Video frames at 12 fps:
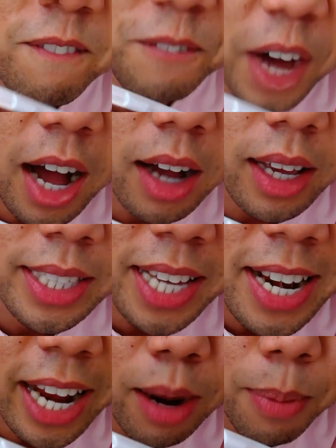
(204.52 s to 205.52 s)
Fuck, is that
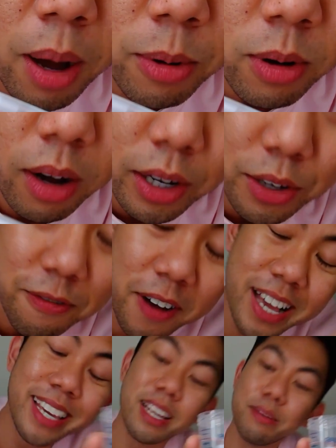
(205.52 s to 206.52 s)
an air bubble? Are you
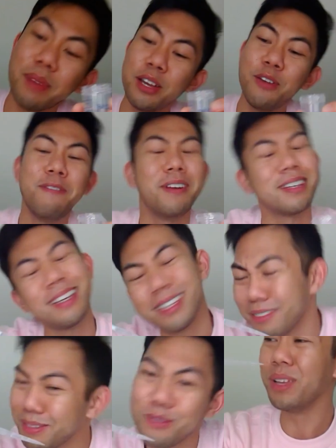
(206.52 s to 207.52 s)
fucking kidding me? Are you fucking...
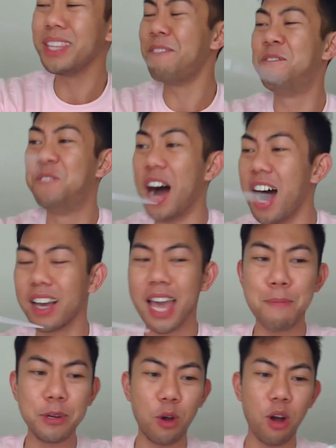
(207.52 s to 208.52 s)
what the fuck,
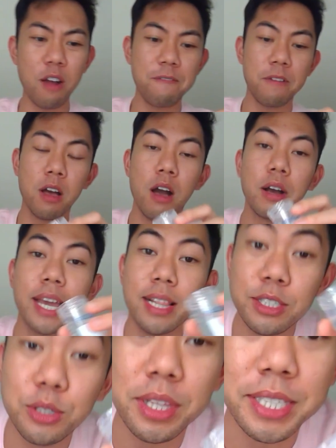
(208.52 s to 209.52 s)
Eppendorf? Okay,
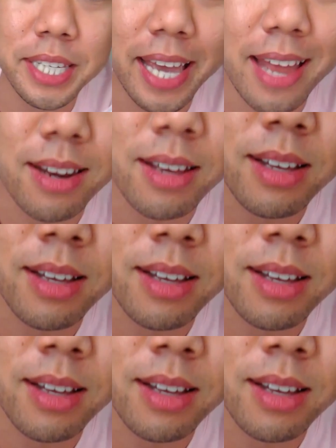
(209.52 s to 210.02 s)
let's do this again.